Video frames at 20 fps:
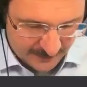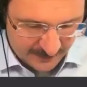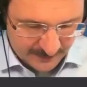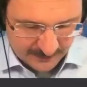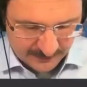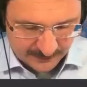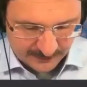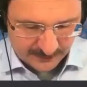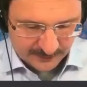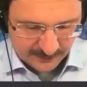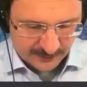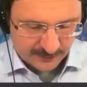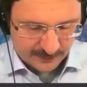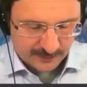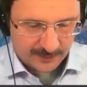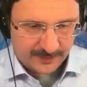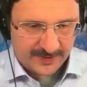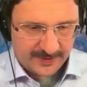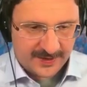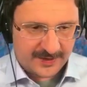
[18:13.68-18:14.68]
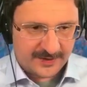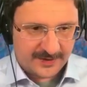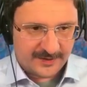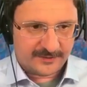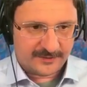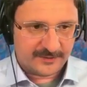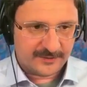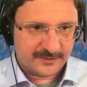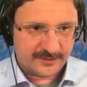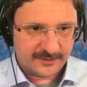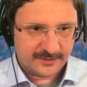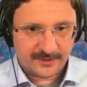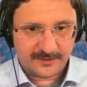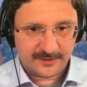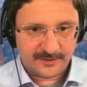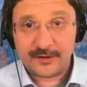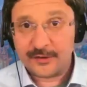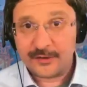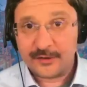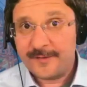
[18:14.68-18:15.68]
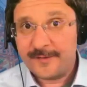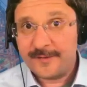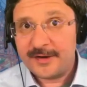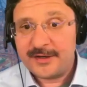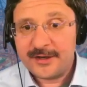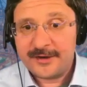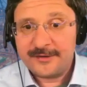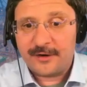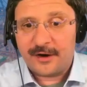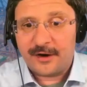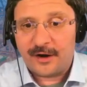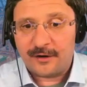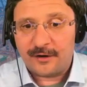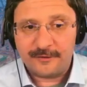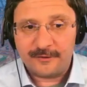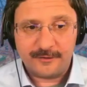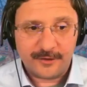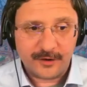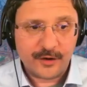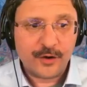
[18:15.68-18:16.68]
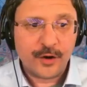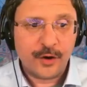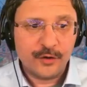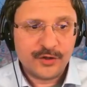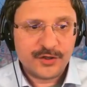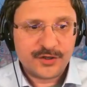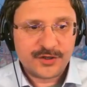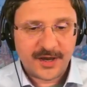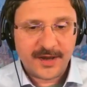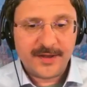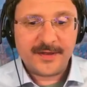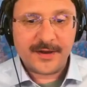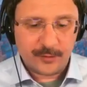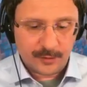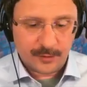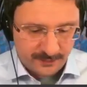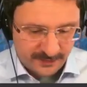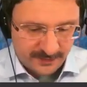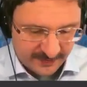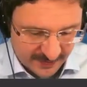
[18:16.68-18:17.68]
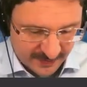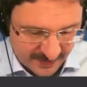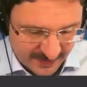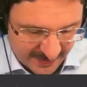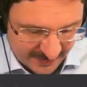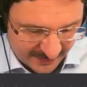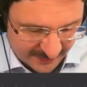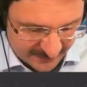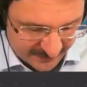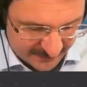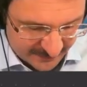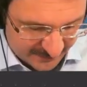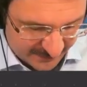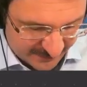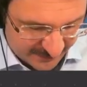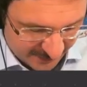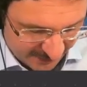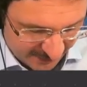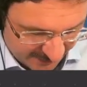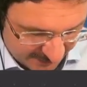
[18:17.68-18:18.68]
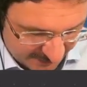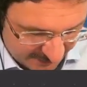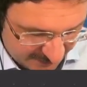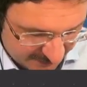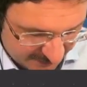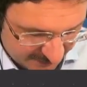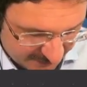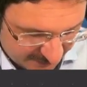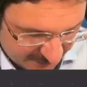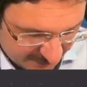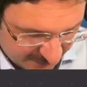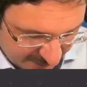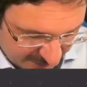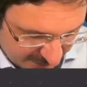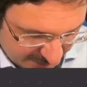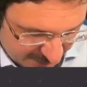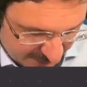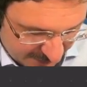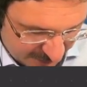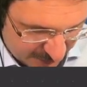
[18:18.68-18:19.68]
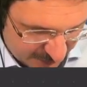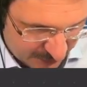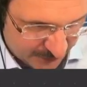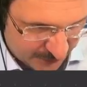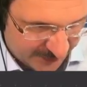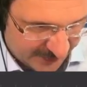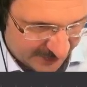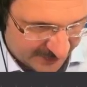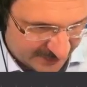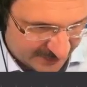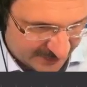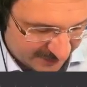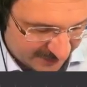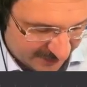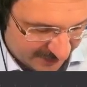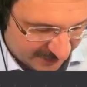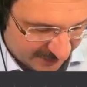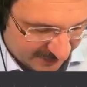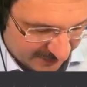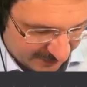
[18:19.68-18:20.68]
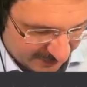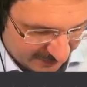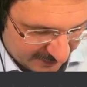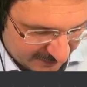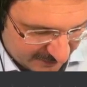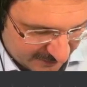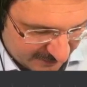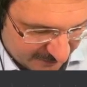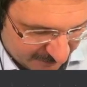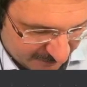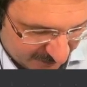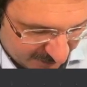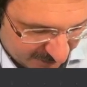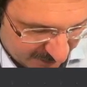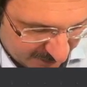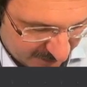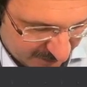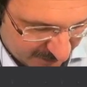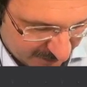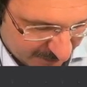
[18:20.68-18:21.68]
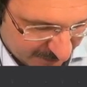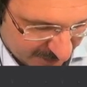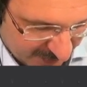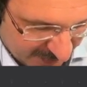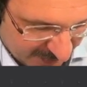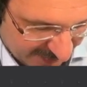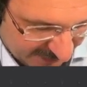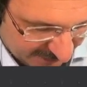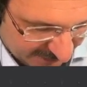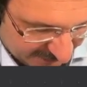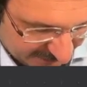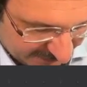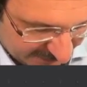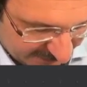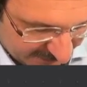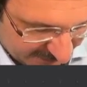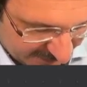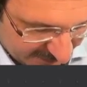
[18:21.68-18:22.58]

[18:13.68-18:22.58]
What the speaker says: So what we get is the derivative of the cosine, that would be the negative sign. So we get something like minus